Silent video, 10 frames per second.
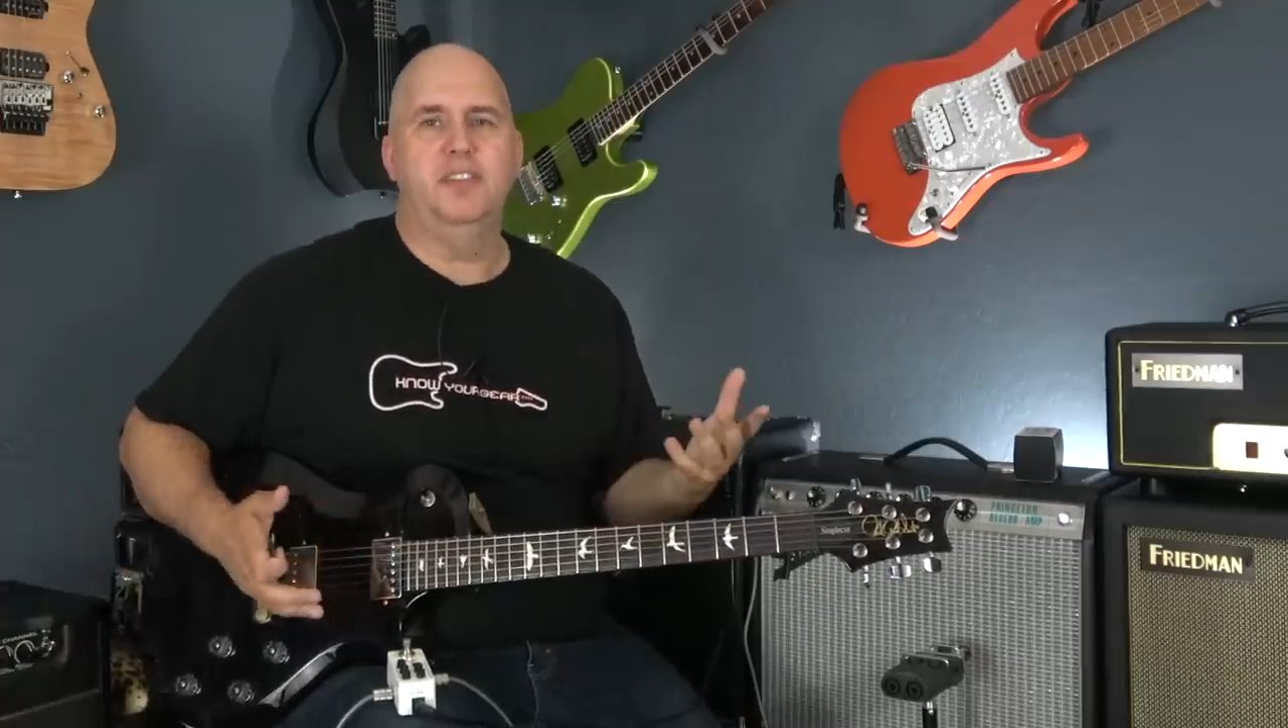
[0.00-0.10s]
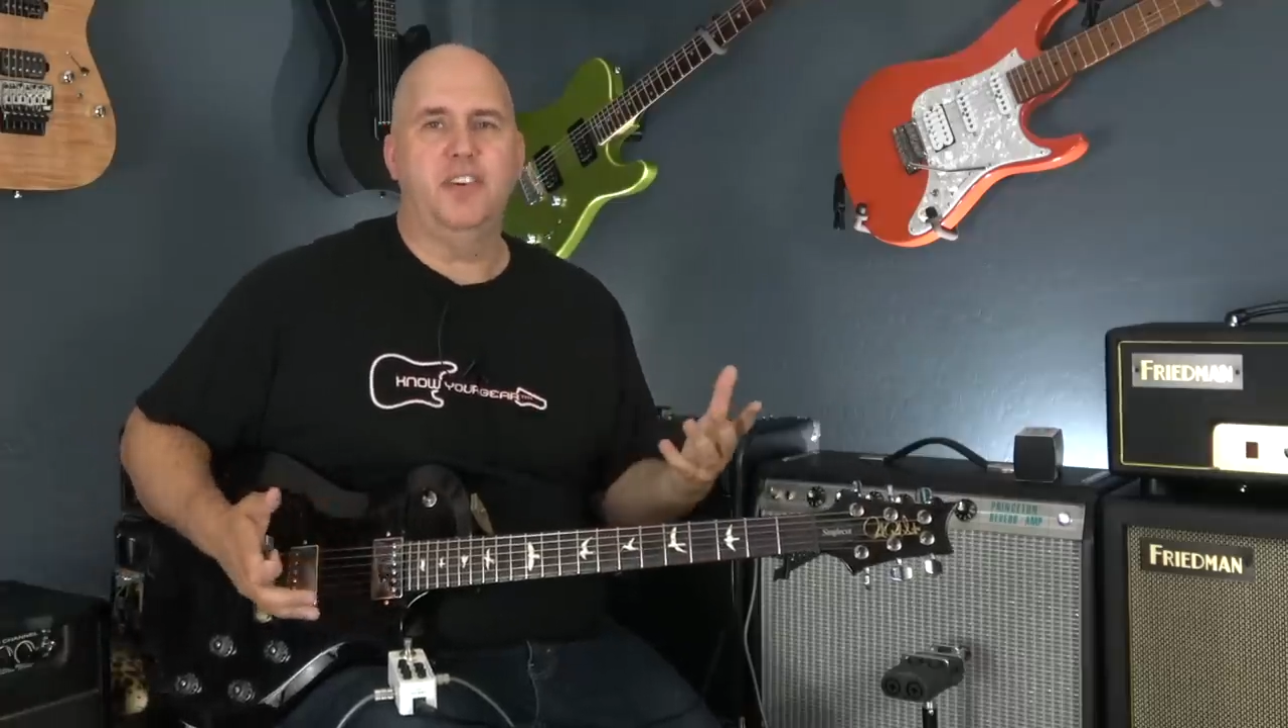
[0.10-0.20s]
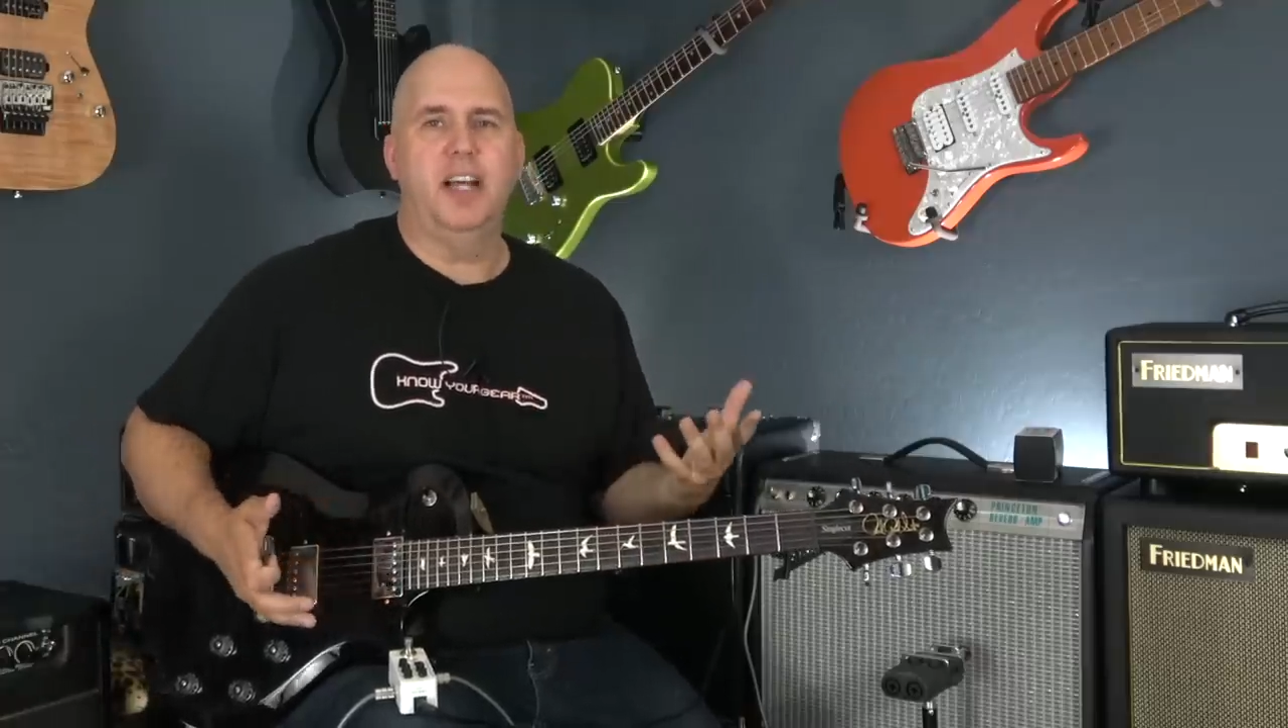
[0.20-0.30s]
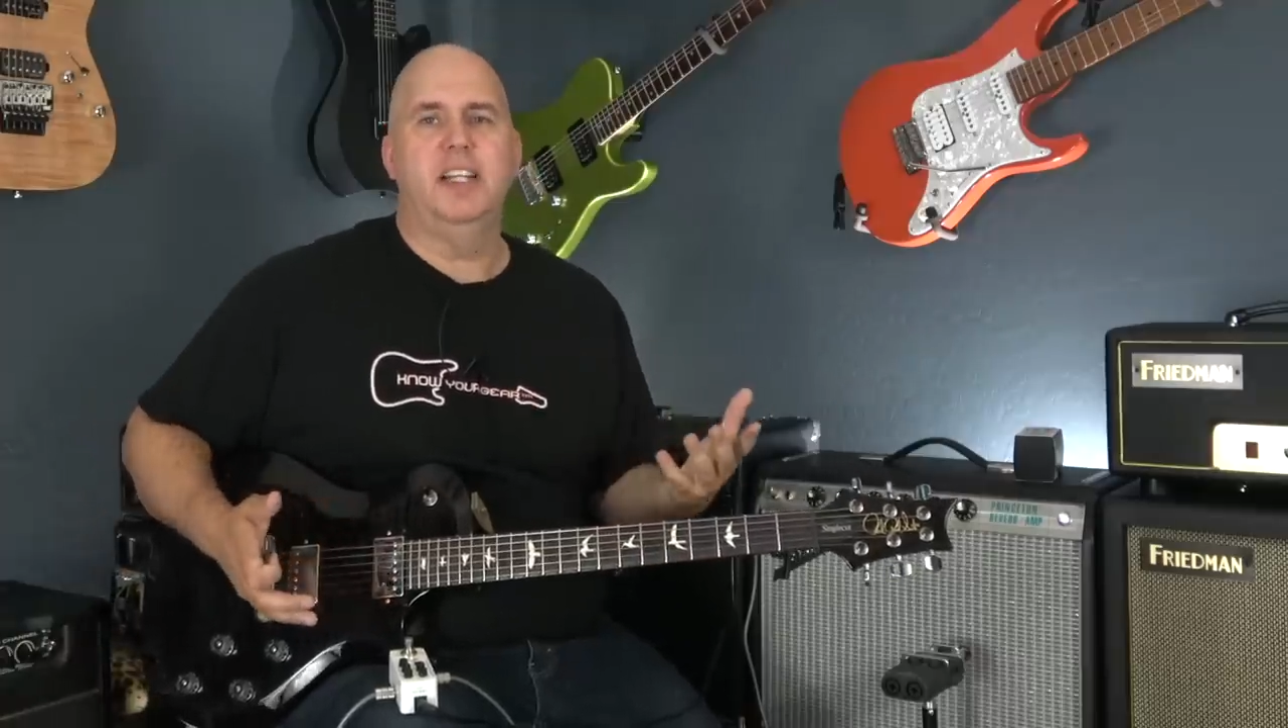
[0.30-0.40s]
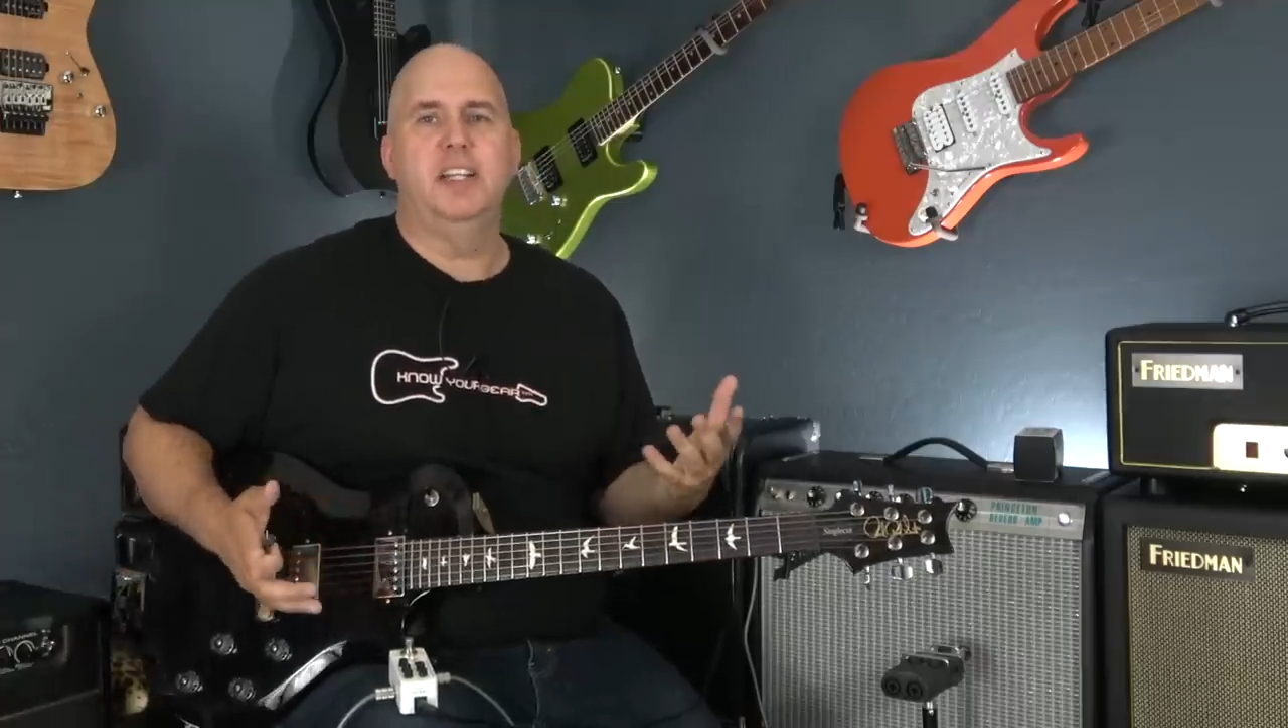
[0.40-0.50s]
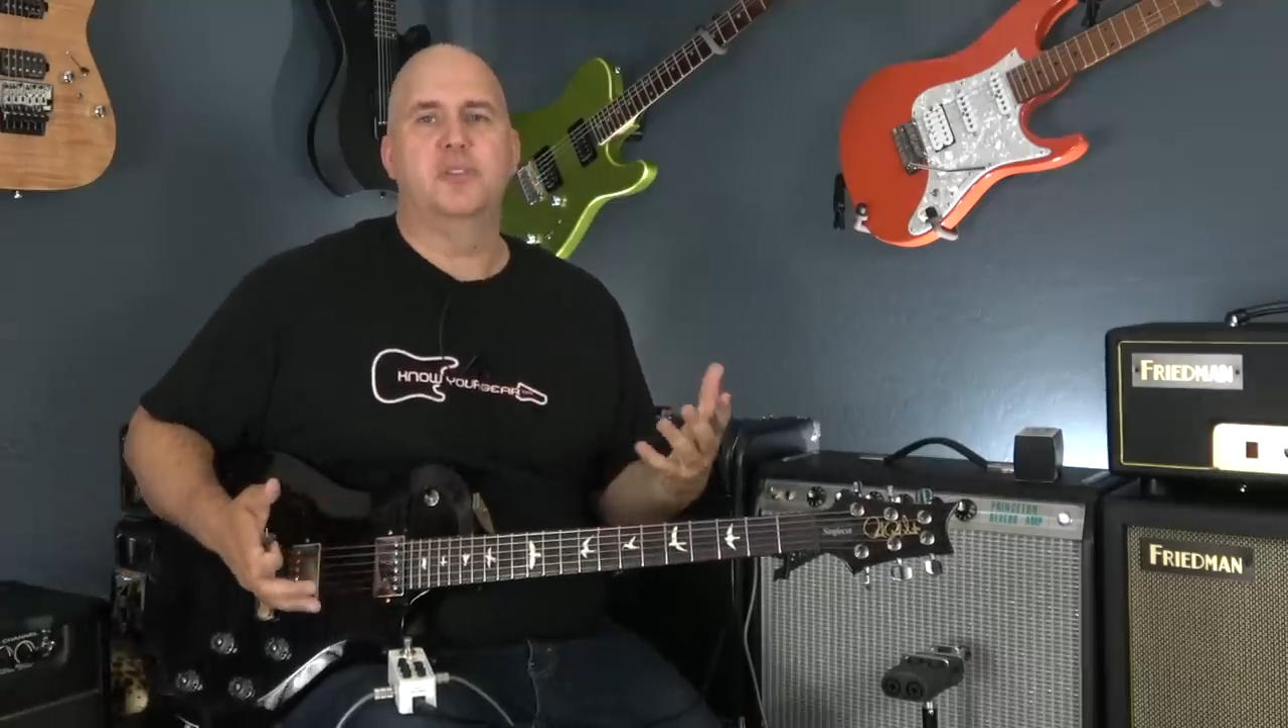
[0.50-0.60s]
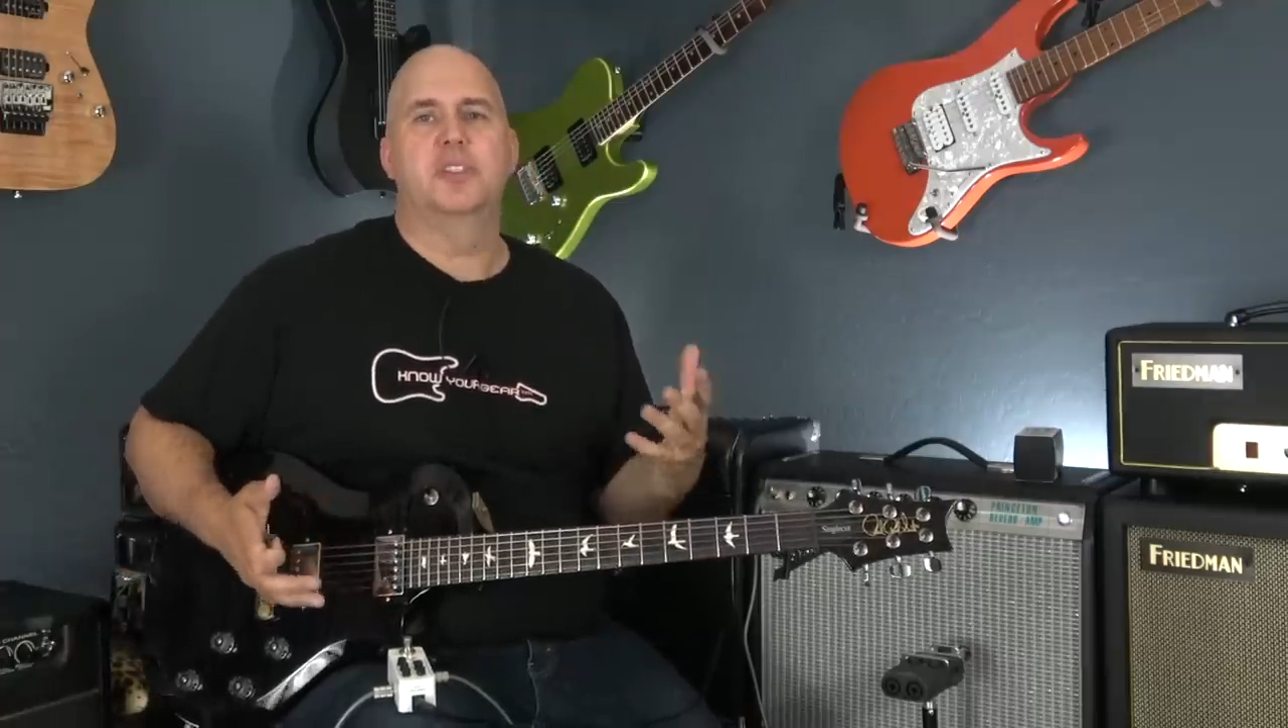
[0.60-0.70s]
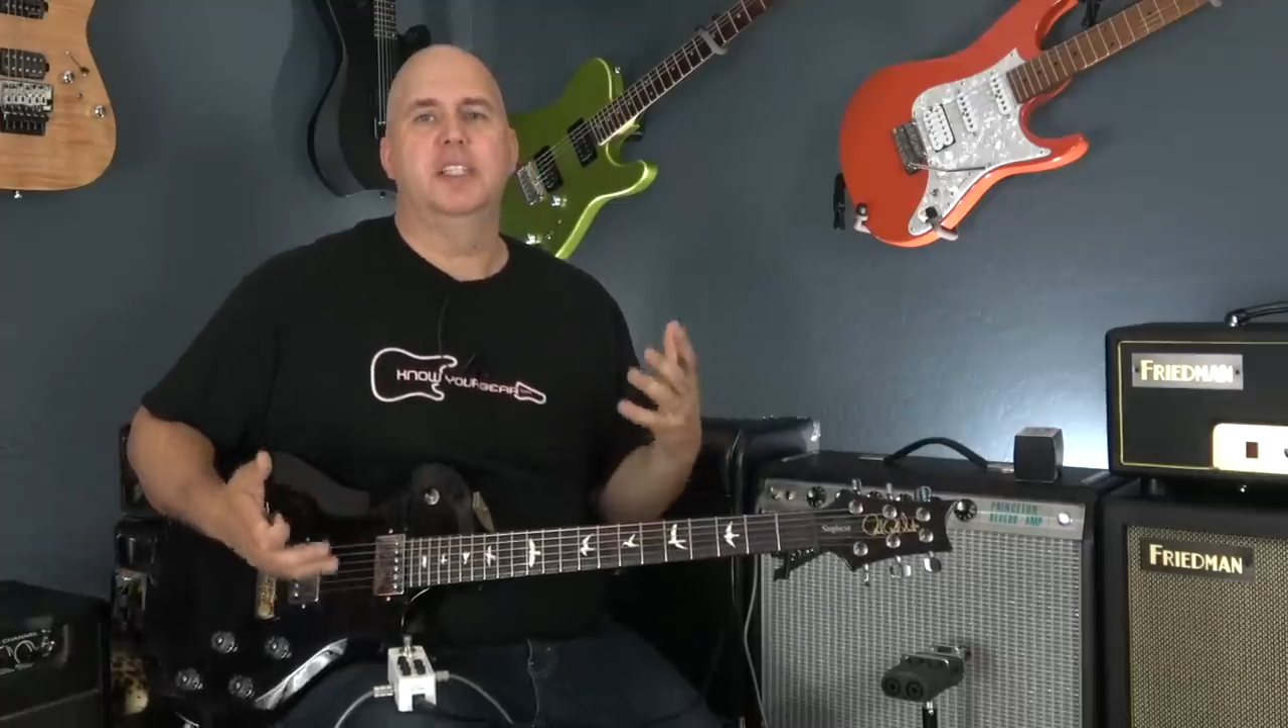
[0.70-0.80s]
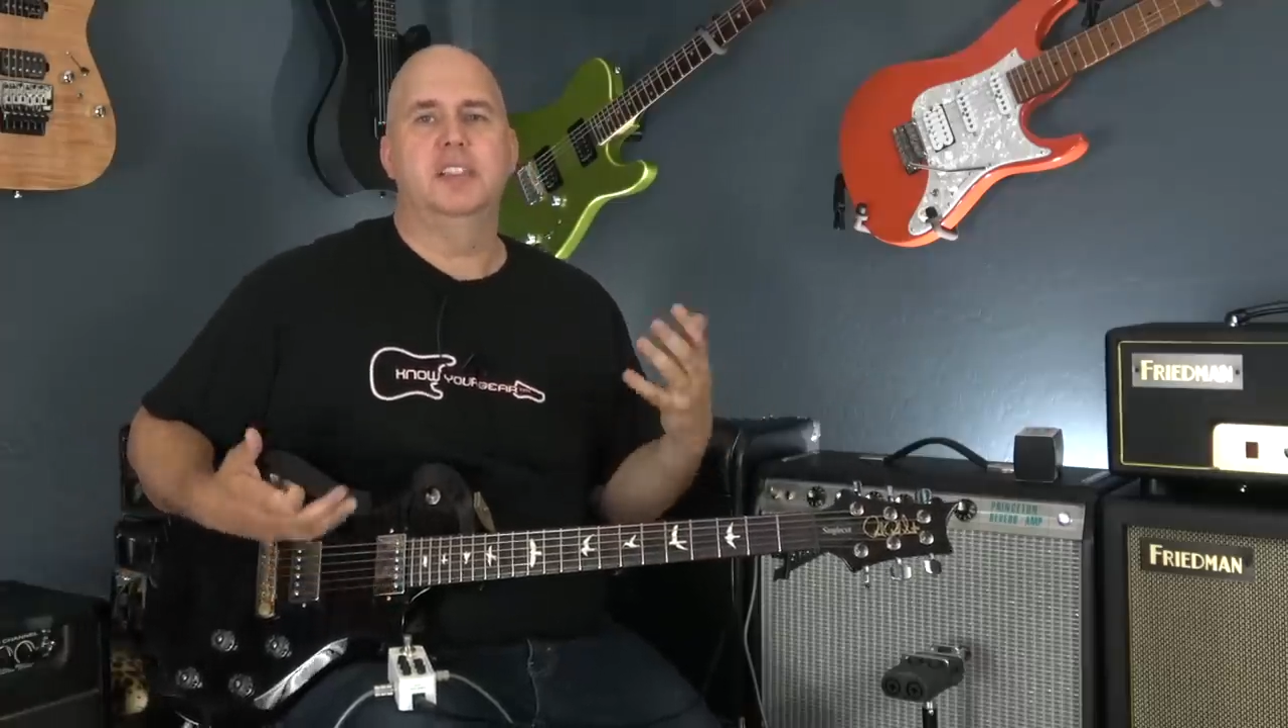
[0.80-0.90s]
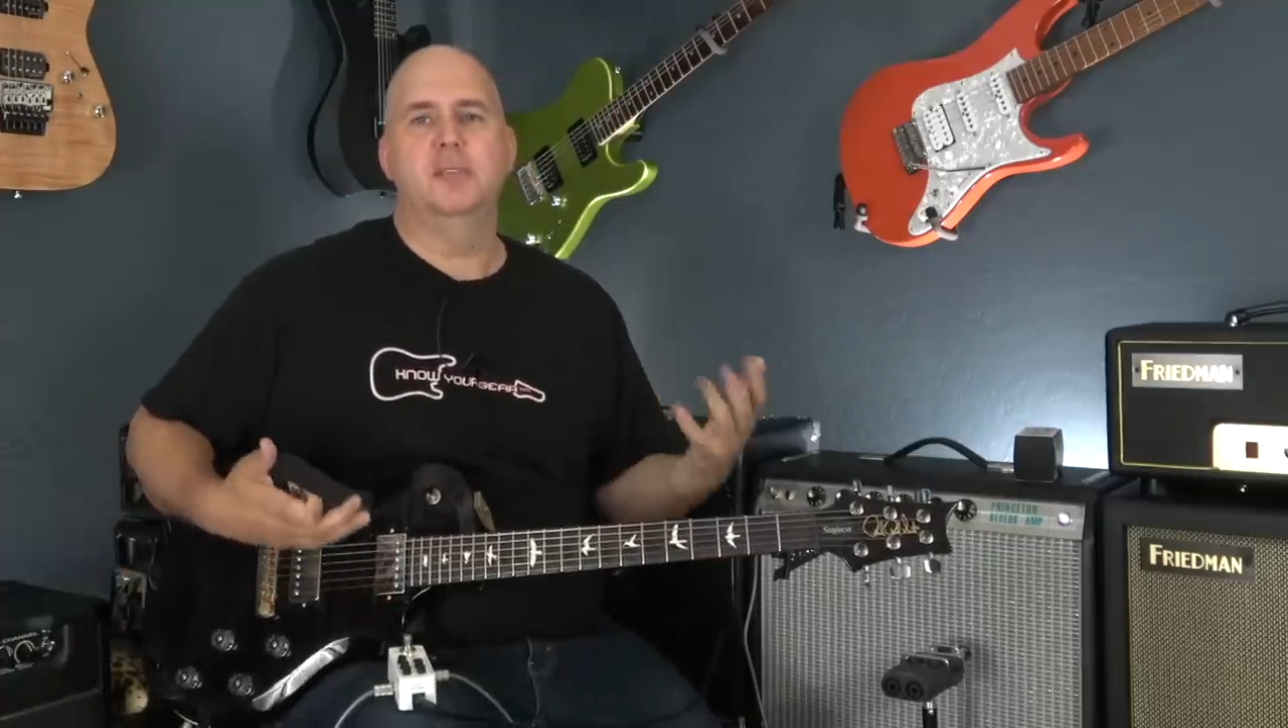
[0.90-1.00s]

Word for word: find interesting